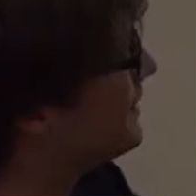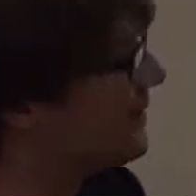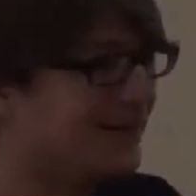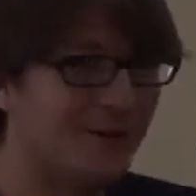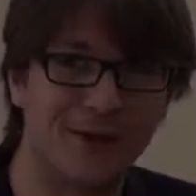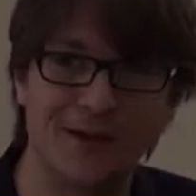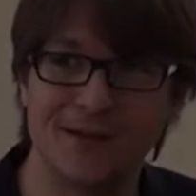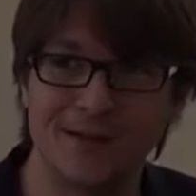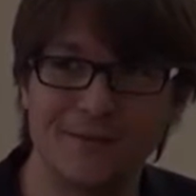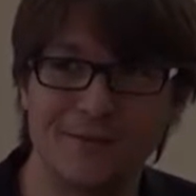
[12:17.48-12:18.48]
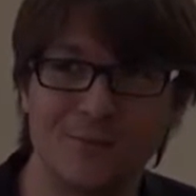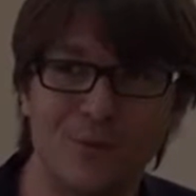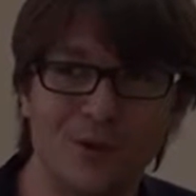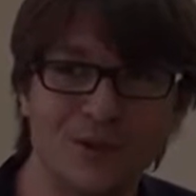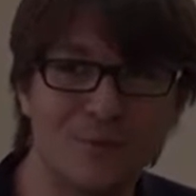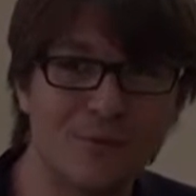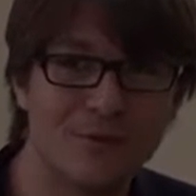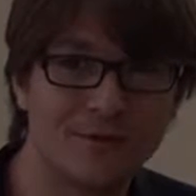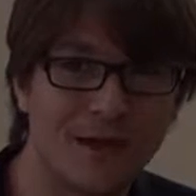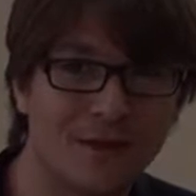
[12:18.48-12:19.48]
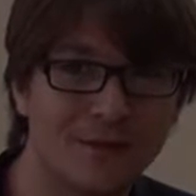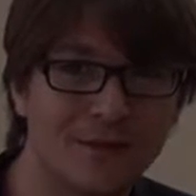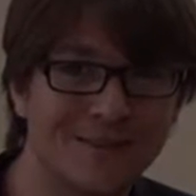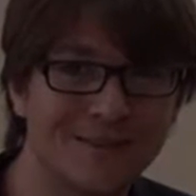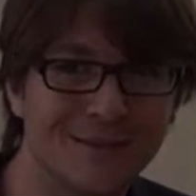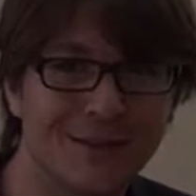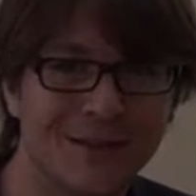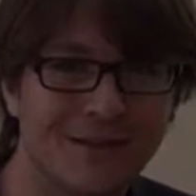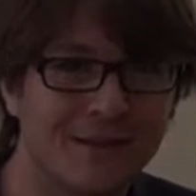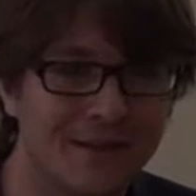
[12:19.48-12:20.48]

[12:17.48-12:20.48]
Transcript: then you get it even more smoothed out. And you can